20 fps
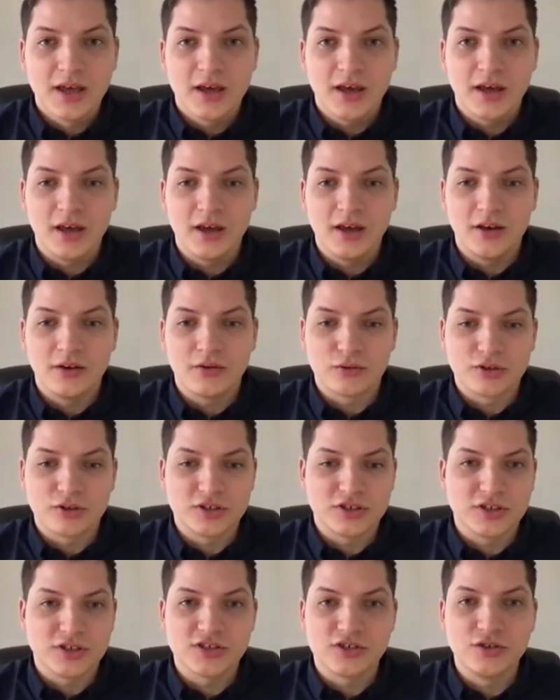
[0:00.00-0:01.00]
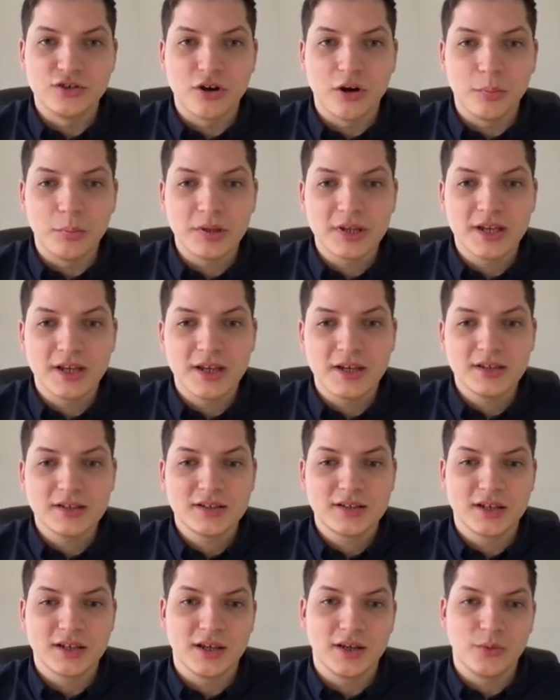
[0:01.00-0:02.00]
or just too
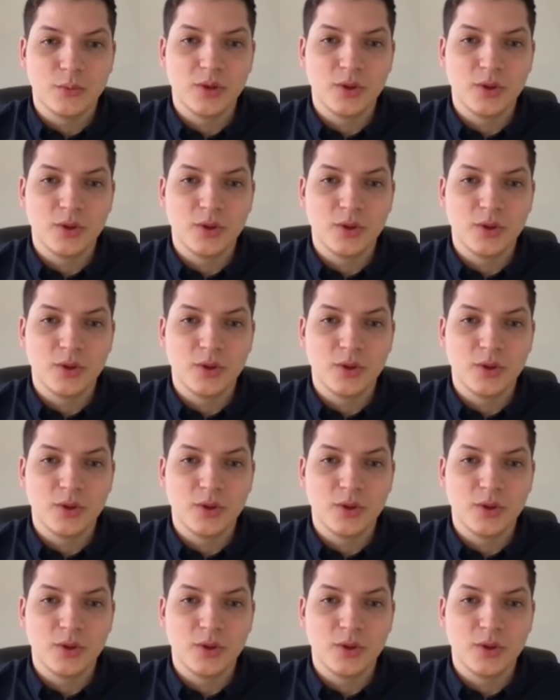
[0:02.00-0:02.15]
complicated.